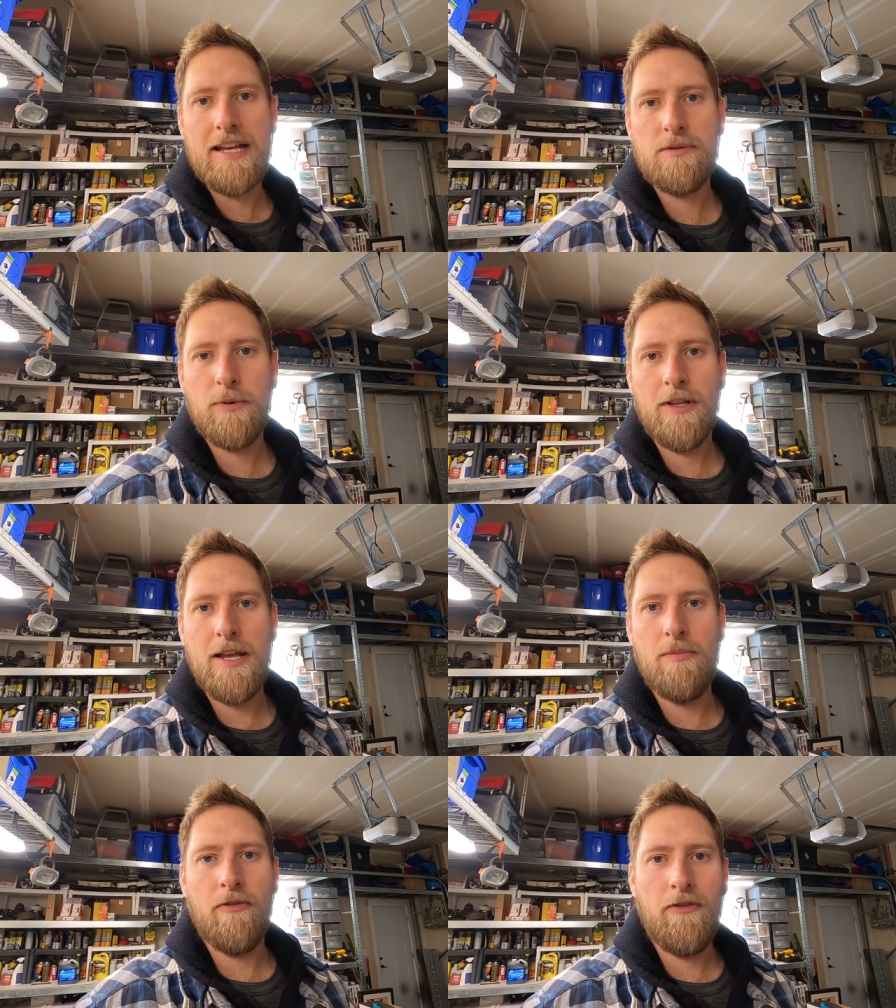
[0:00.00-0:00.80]

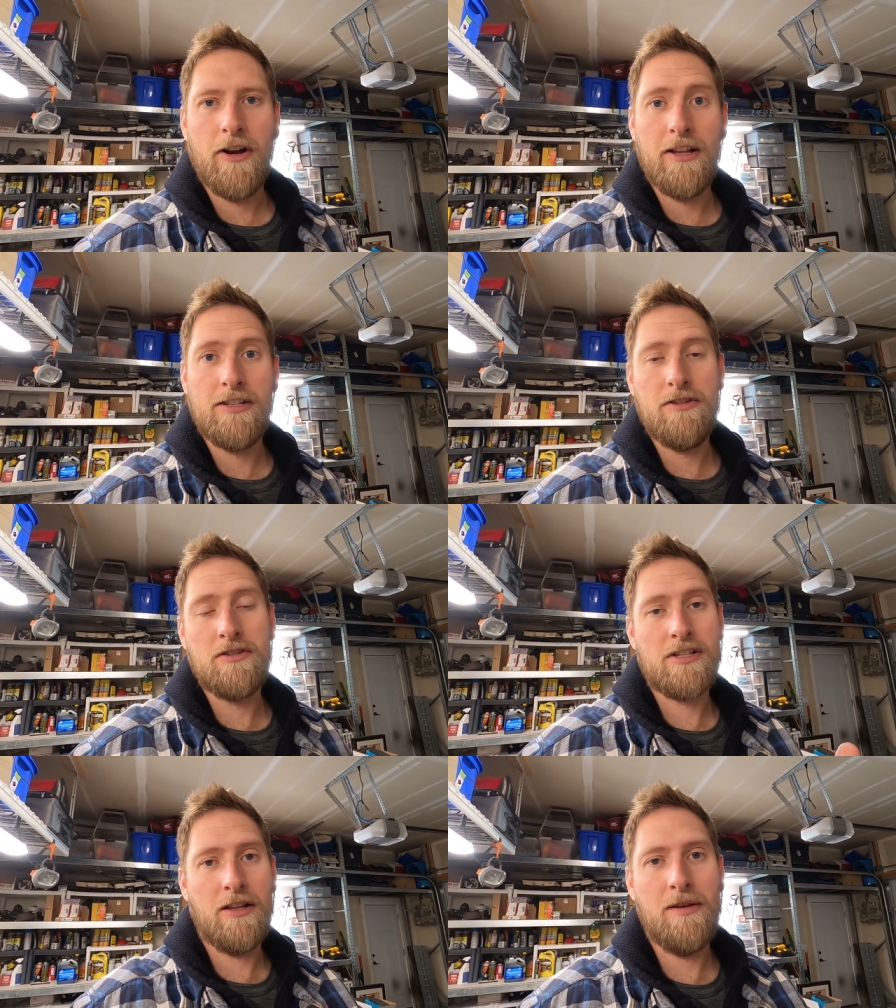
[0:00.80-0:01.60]
desperately, but fairly
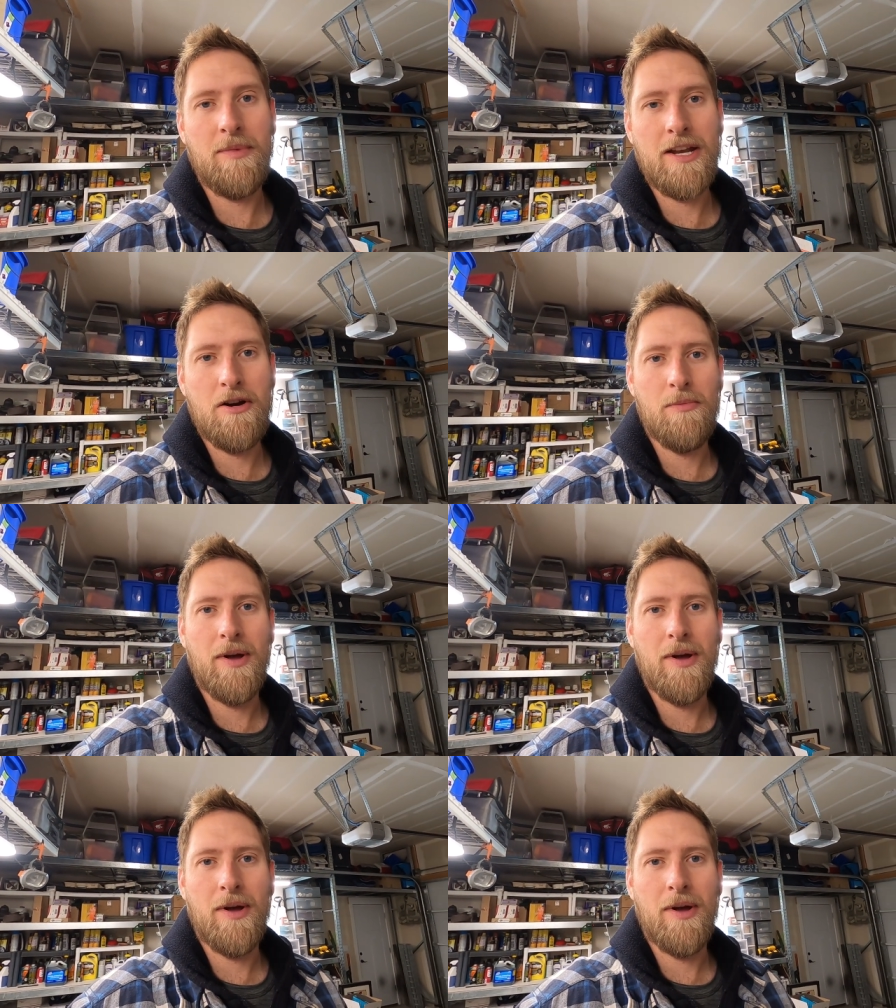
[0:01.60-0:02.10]
soon, so let me know.